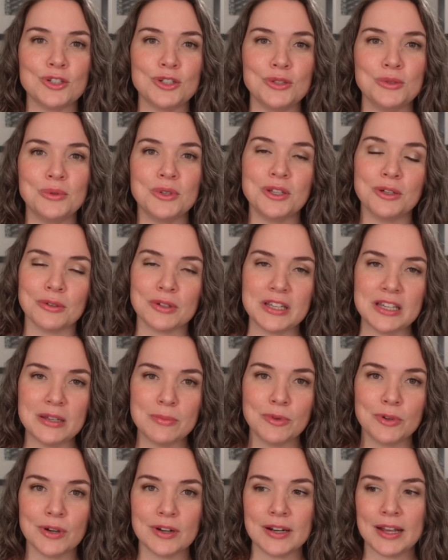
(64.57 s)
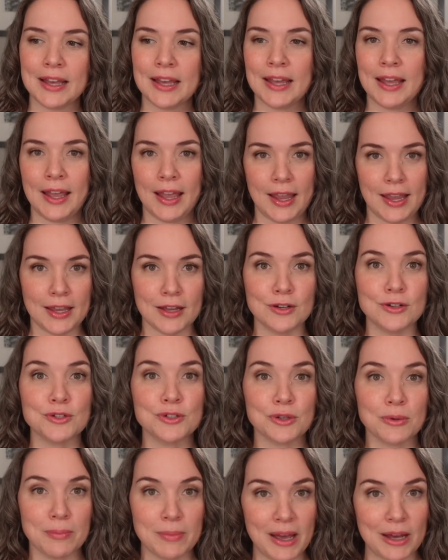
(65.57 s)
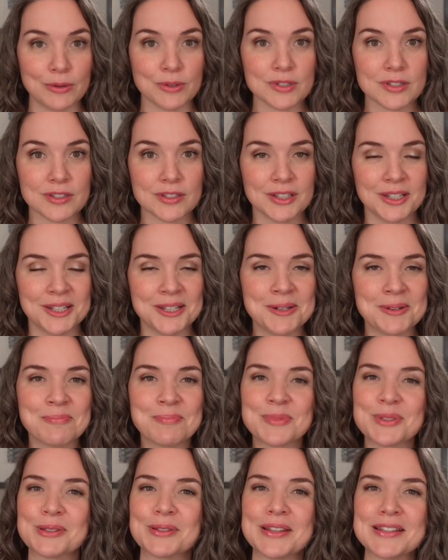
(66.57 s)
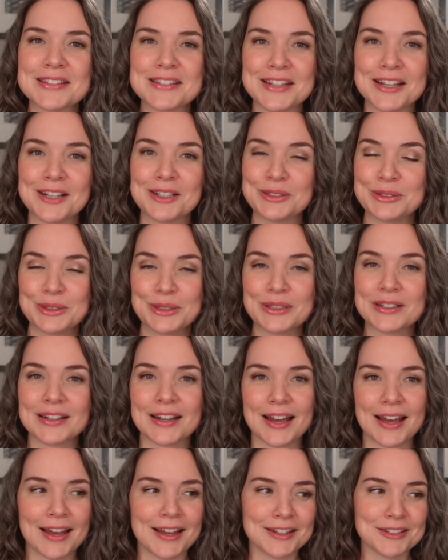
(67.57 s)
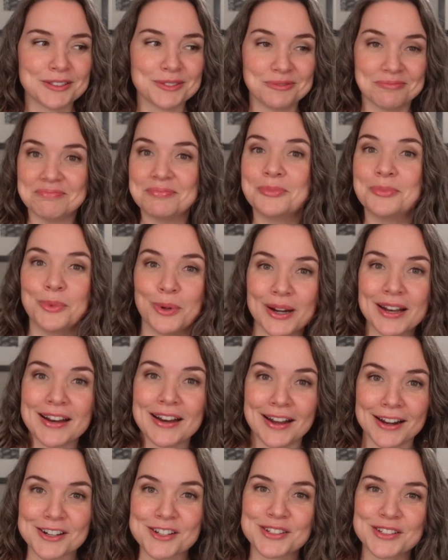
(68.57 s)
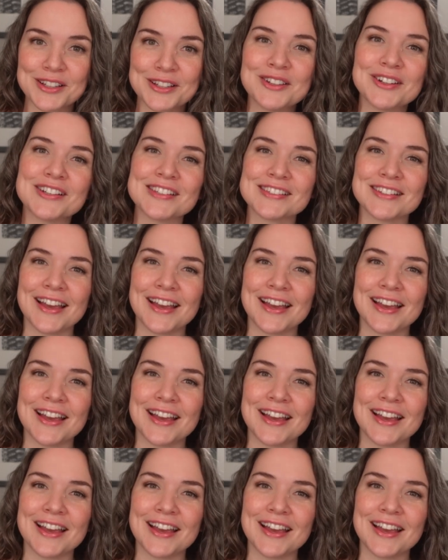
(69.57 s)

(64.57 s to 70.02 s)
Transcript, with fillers: to your keyboard and your mouse. So let's take a look at what it actually looks